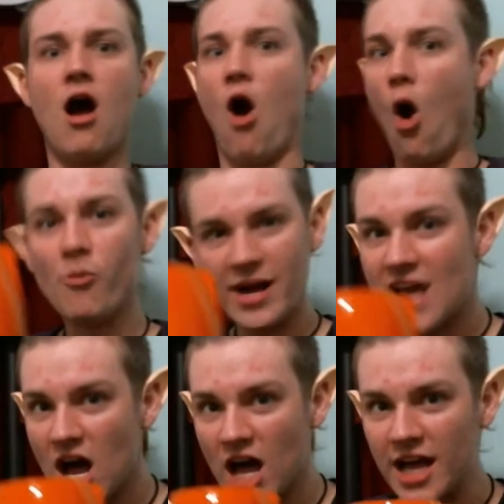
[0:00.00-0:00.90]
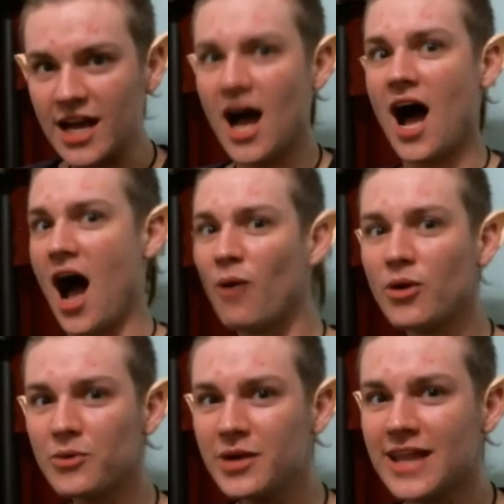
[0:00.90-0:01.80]
Oh my god. I want
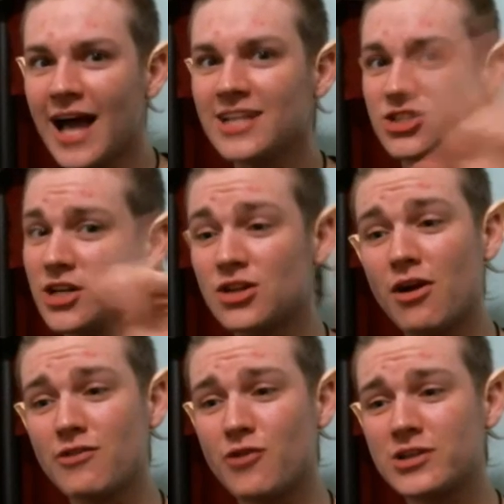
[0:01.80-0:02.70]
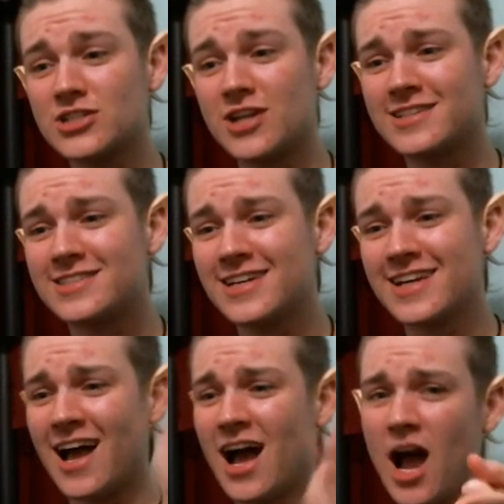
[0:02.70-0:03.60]
to read that. Gentle Art of Fortune Hunting.
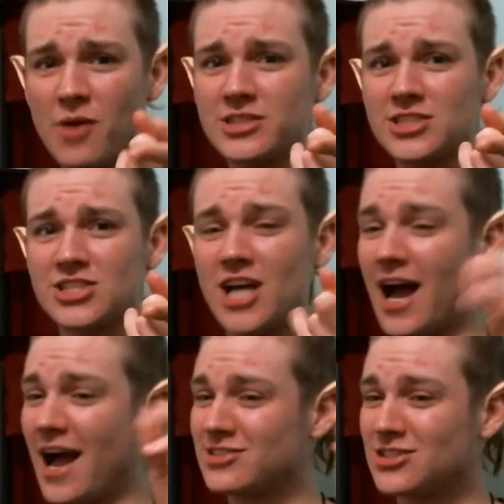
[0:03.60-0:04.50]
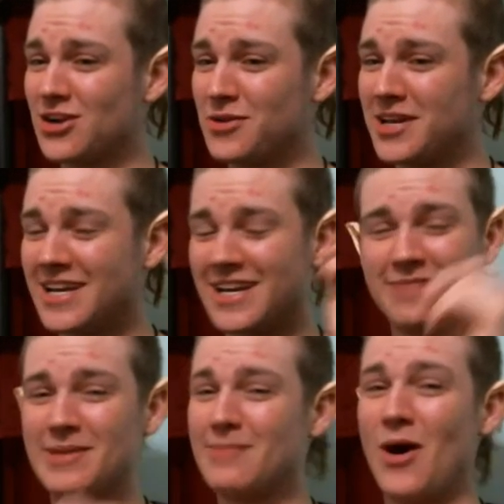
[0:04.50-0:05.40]
I haven't started reading it,
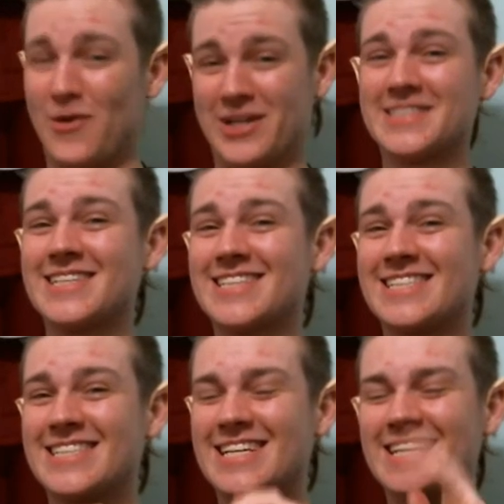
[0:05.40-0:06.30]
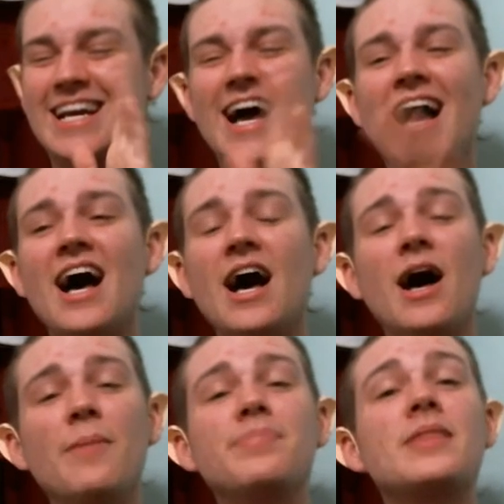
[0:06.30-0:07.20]
but I'm already suggesting it.
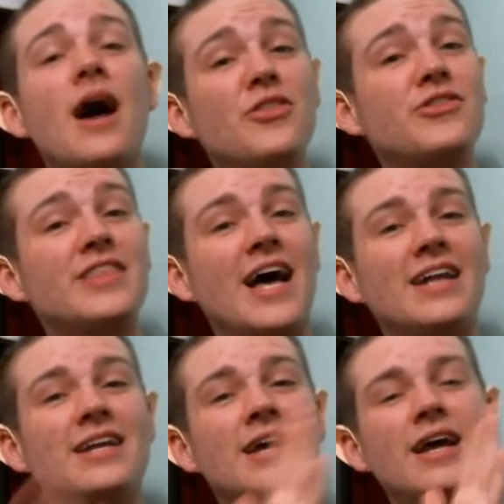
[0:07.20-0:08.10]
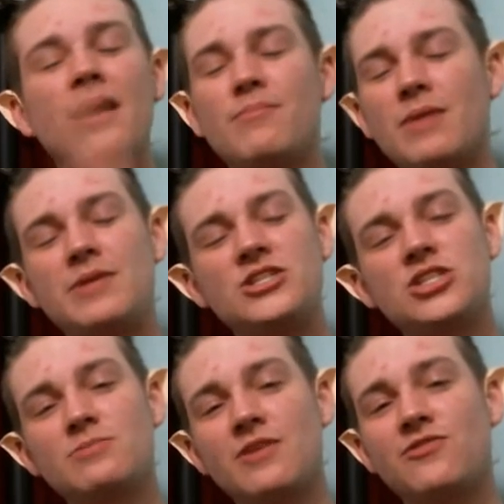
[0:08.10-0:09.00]
Other than that, my peaches,
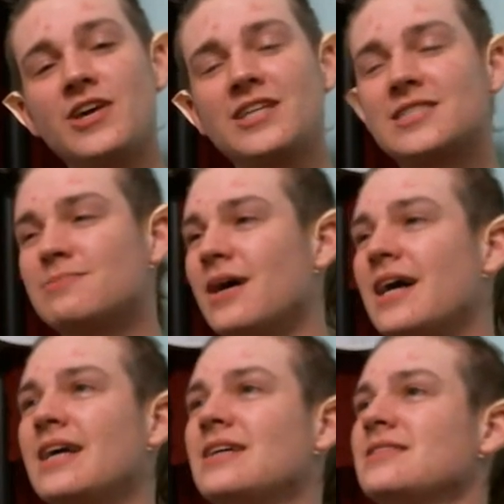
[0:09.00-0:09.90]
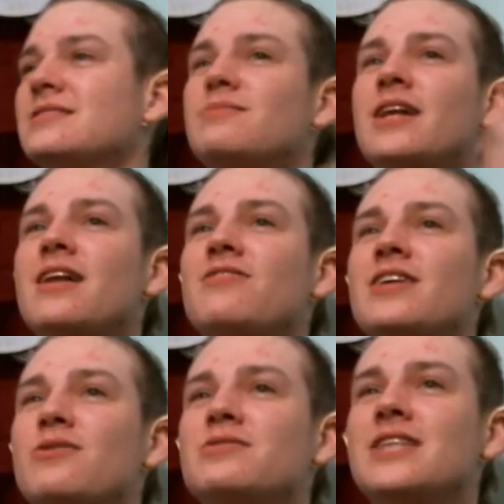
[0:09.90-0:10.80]
my figs, my lovely,
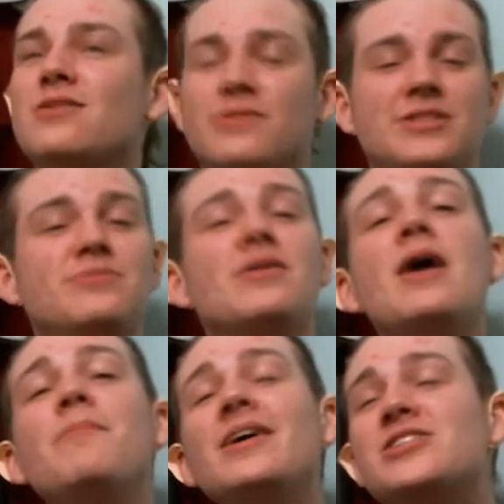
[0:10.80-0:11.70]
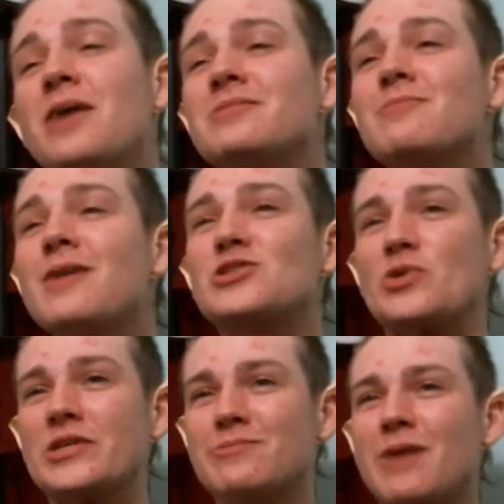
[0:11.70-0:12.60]
what was the other one? My gems, my
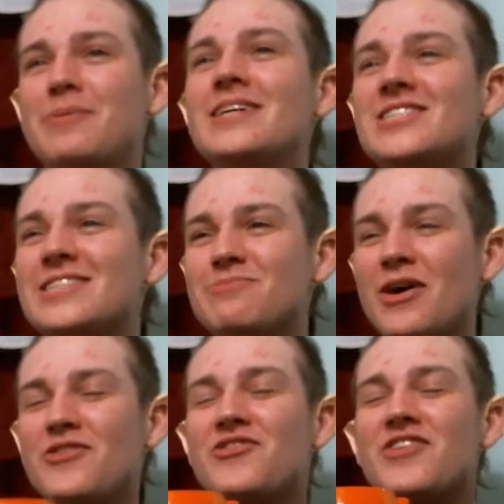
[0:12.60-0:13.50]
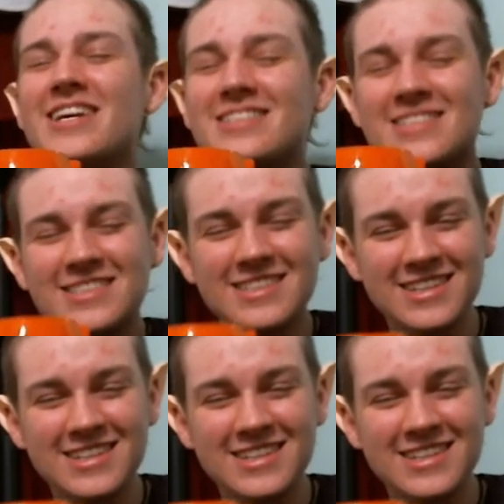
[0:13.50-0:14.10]
jewels, my peaches, and my figs.